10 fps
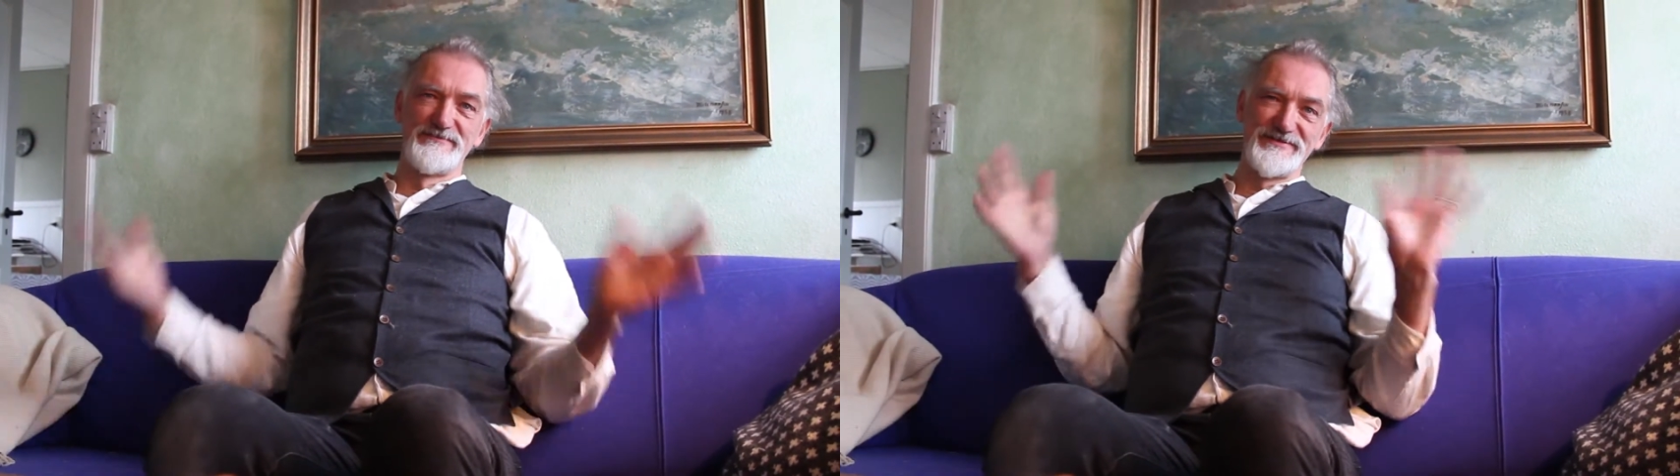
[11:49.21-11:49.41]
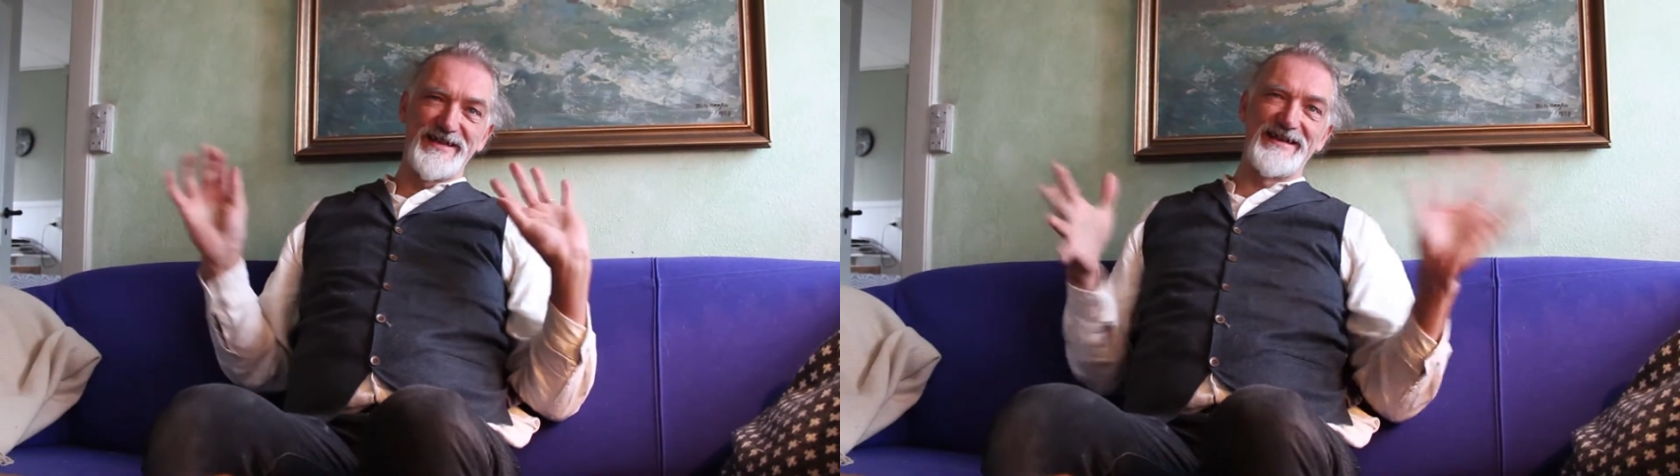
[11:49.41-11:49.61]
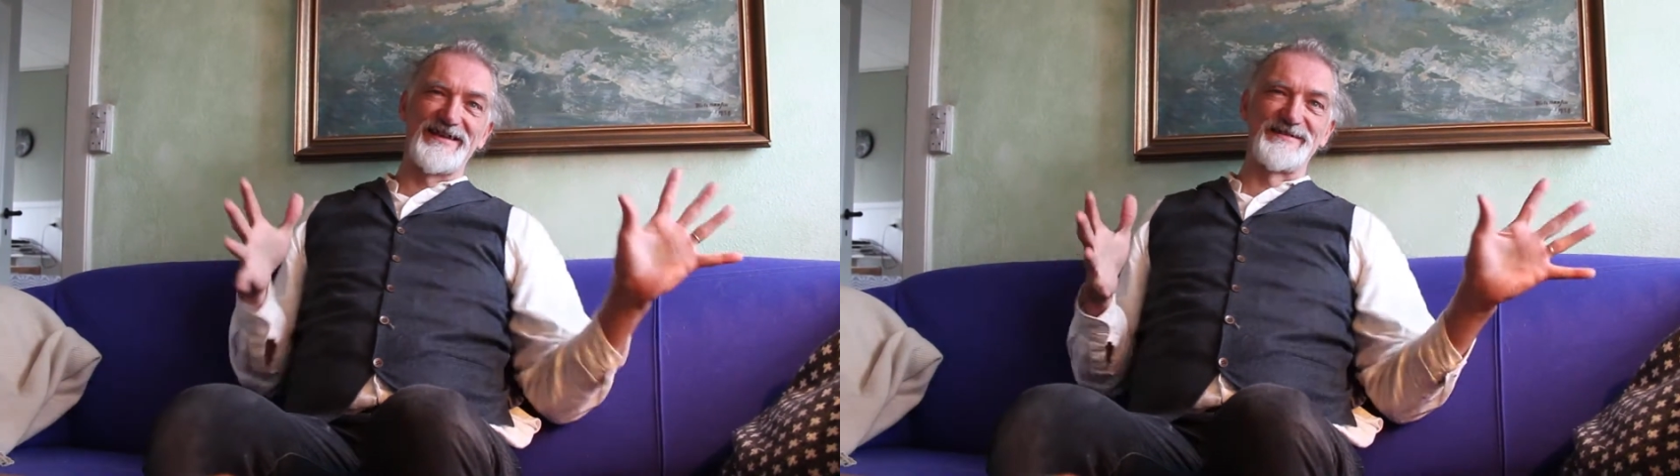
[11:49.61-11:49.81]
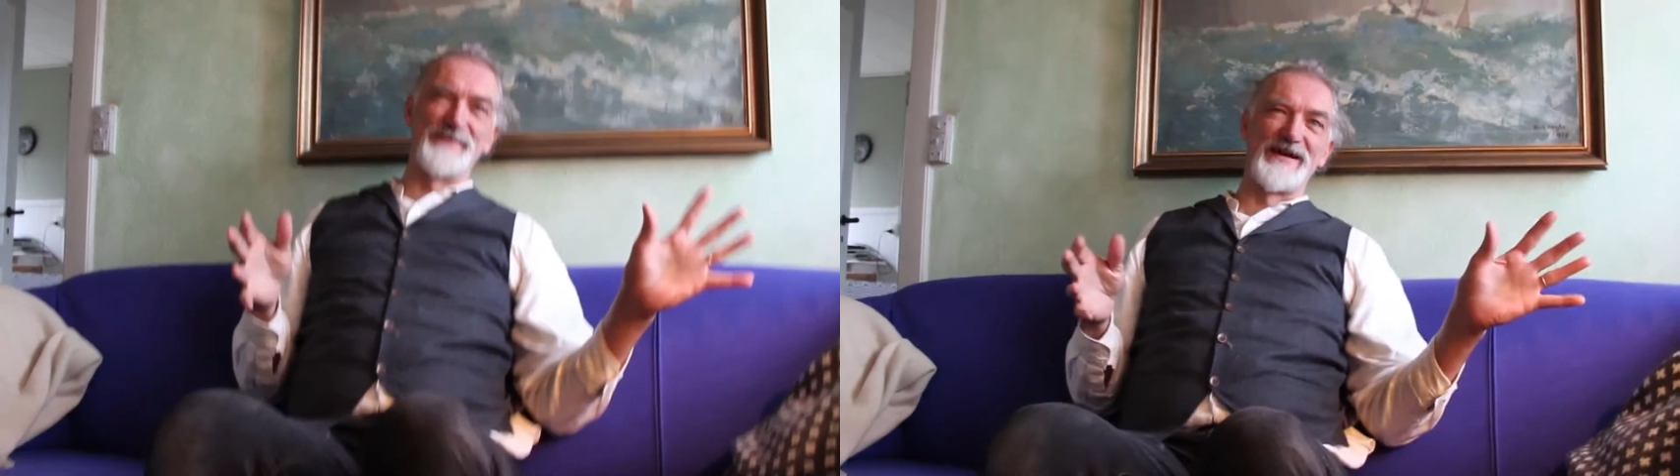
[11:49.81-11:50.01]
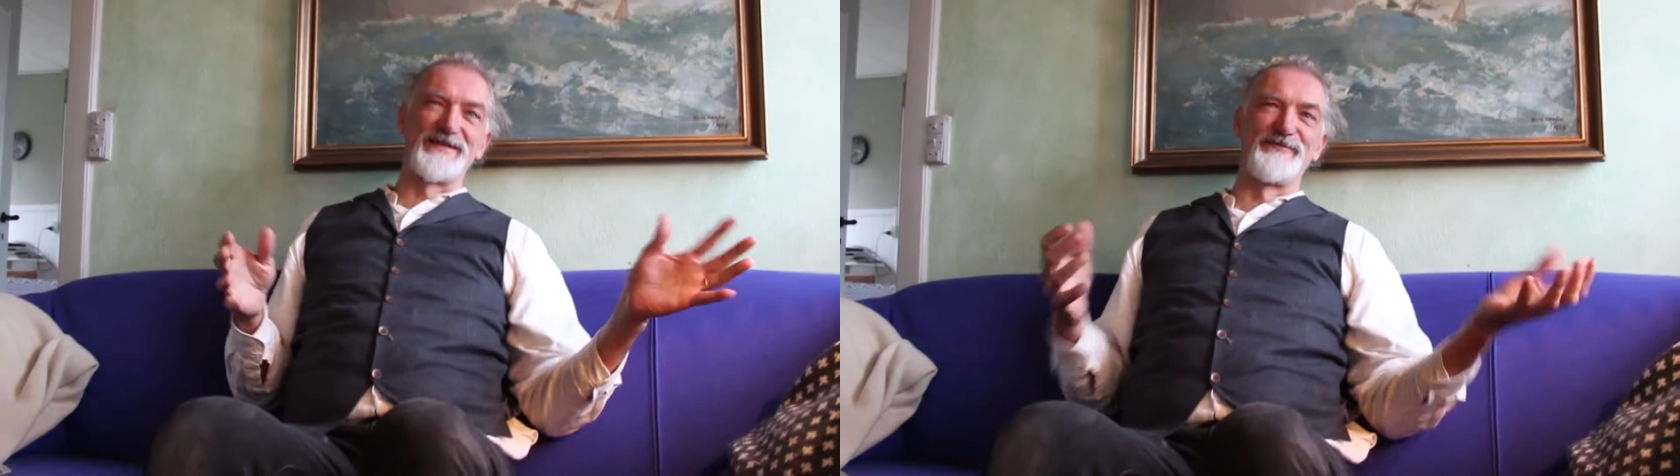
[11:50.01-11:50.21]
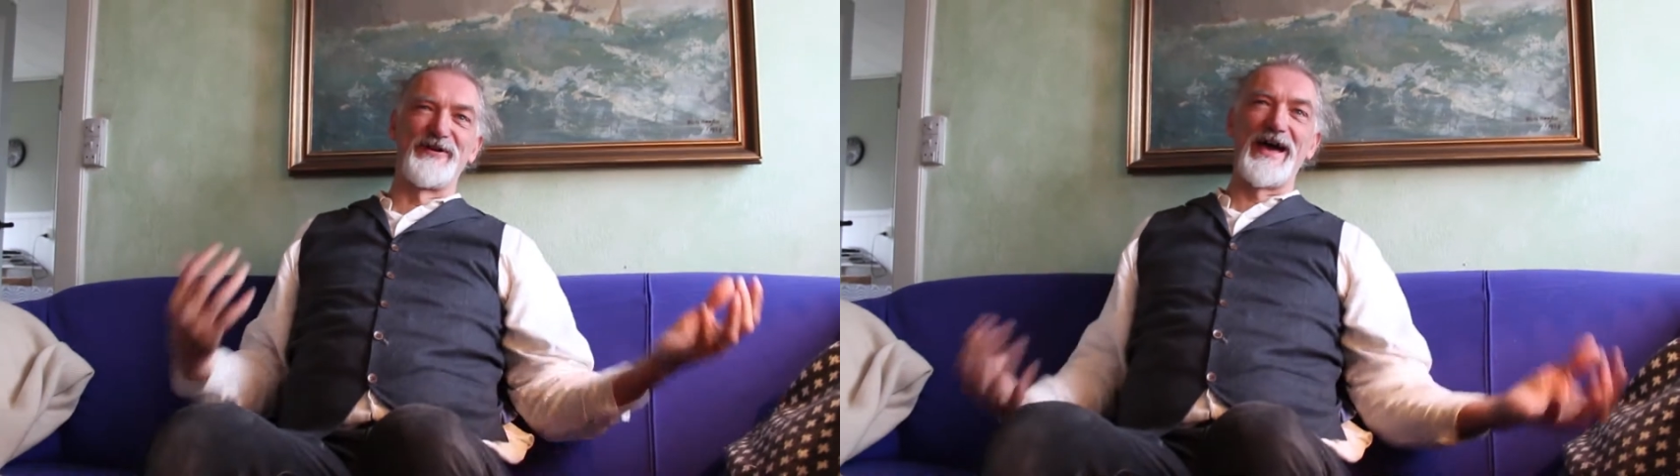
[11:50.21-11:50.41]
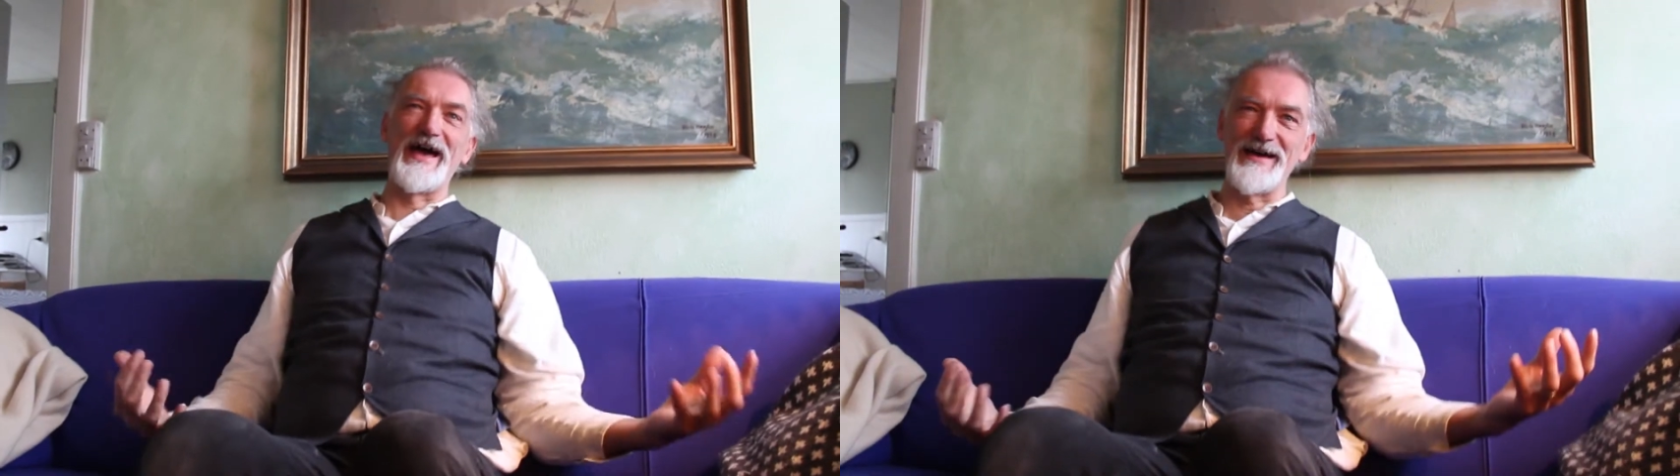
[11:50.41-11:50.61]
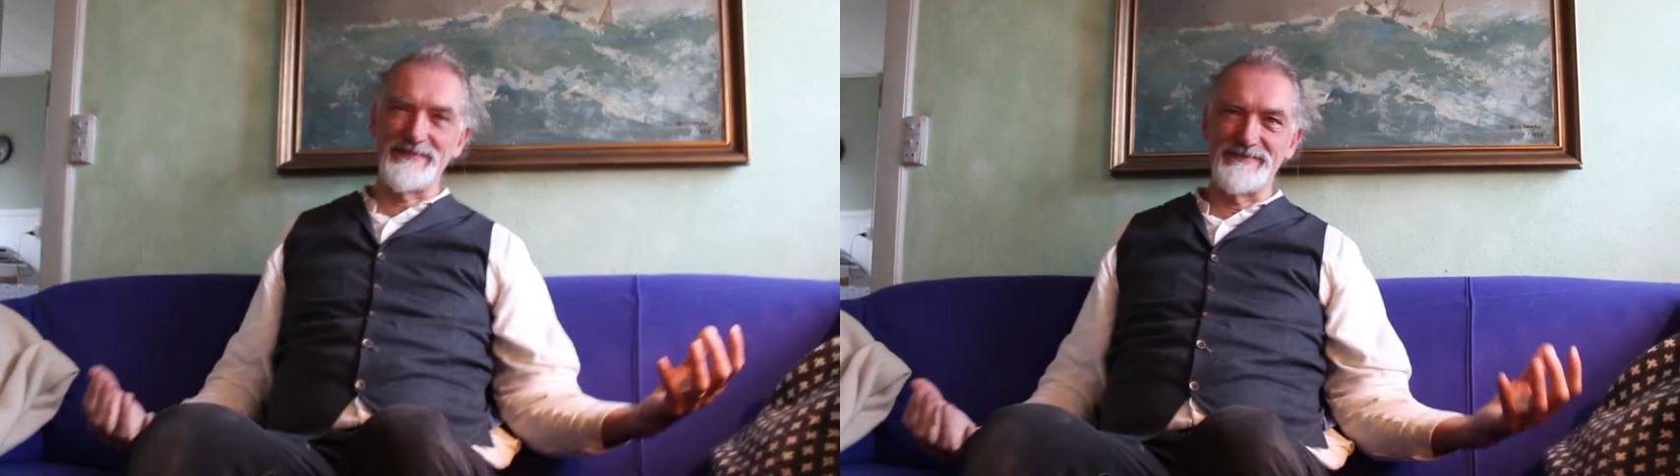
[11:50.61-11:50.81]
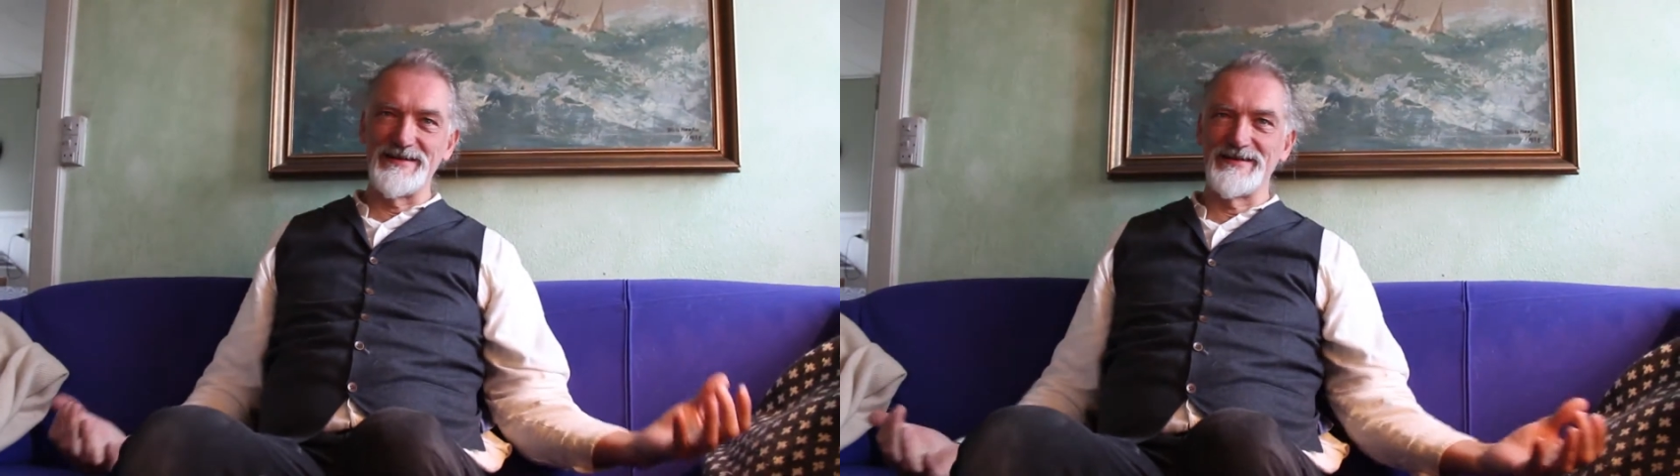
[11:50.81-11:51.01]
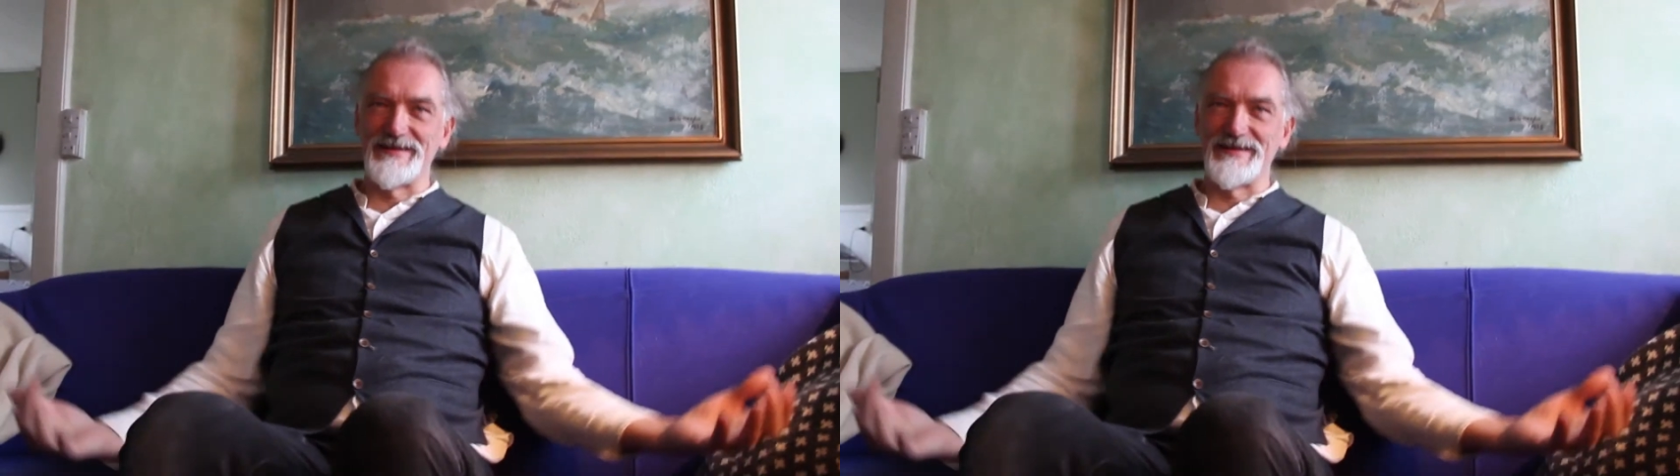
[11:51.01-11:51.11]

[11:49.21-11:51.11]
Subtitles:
stand the model for Hagrid